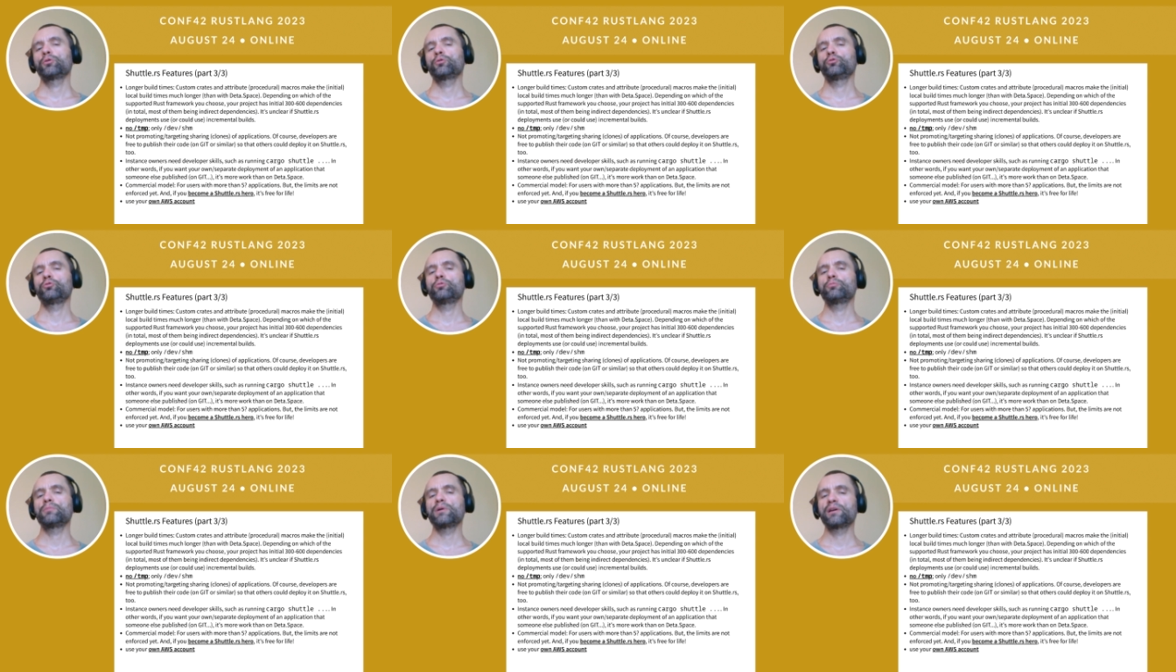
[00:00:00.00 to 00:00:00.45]

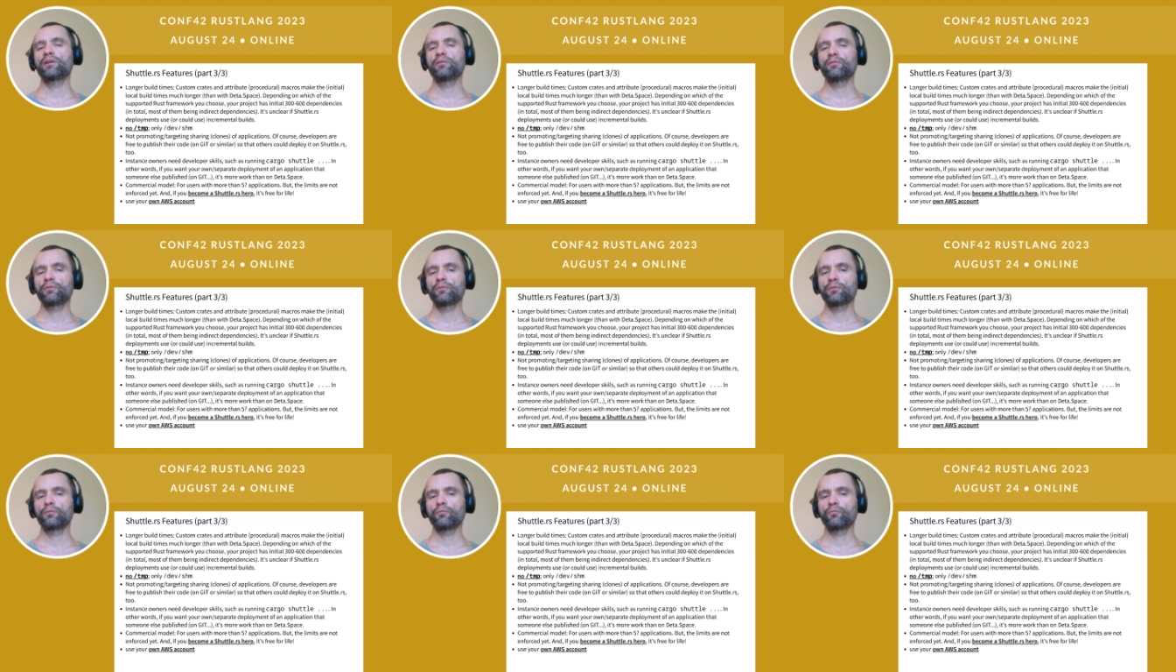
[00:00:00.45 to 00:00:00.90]
you
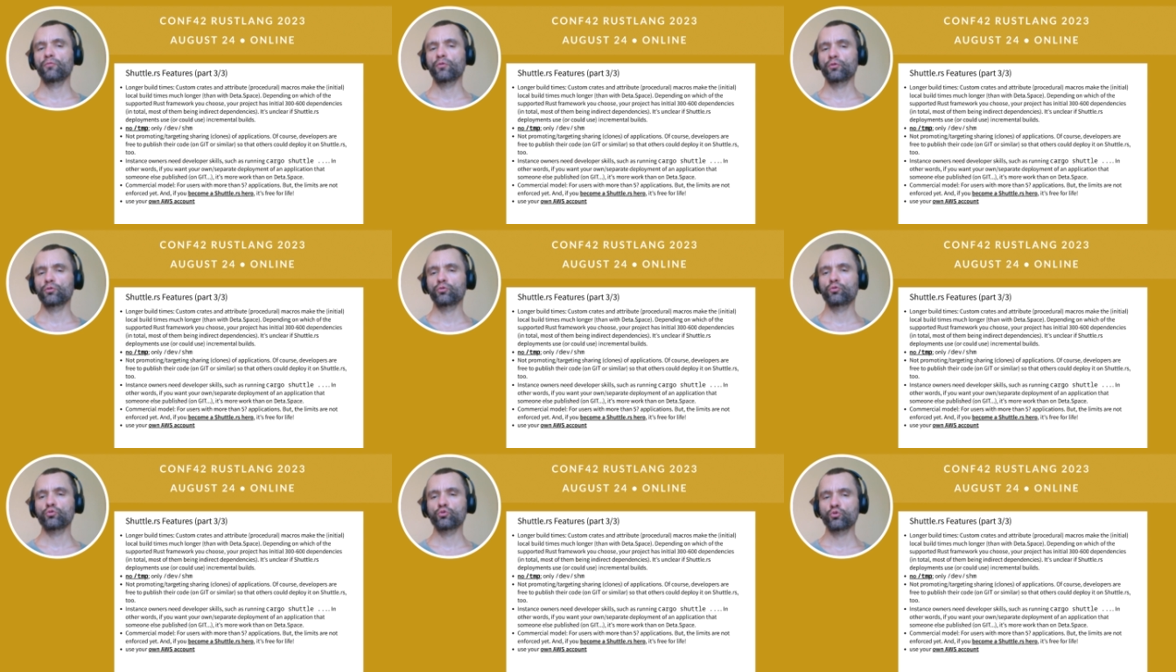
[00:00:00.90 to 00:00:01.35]
may
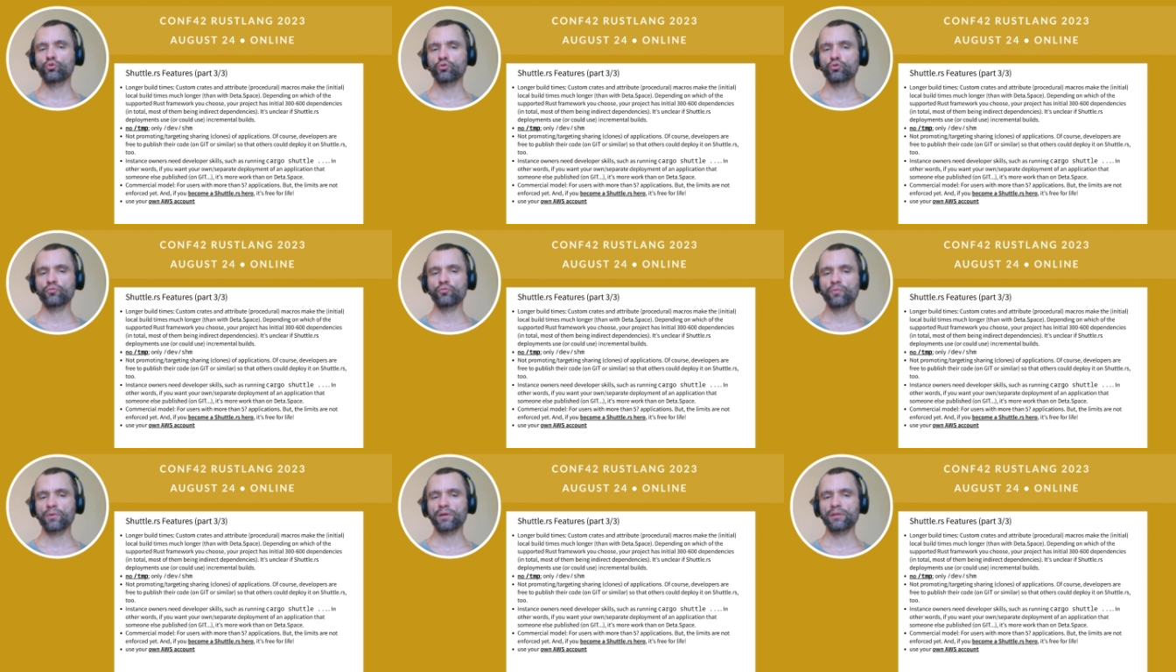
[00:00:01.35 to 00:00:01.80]
want to choose
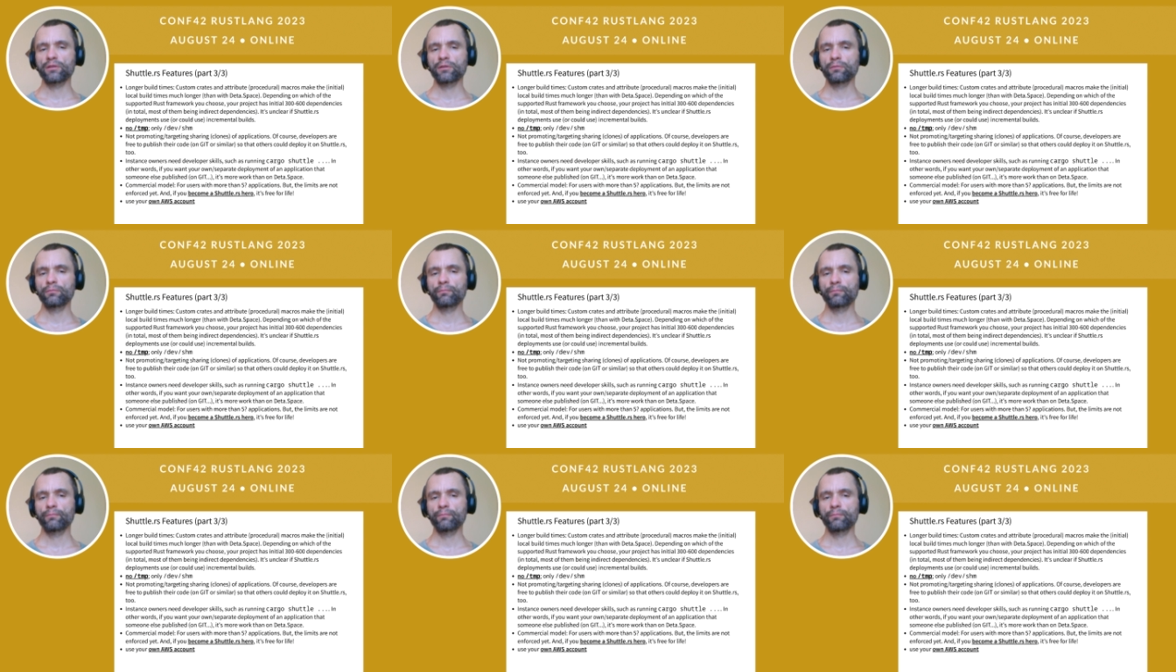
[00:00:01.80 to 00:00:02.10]
one,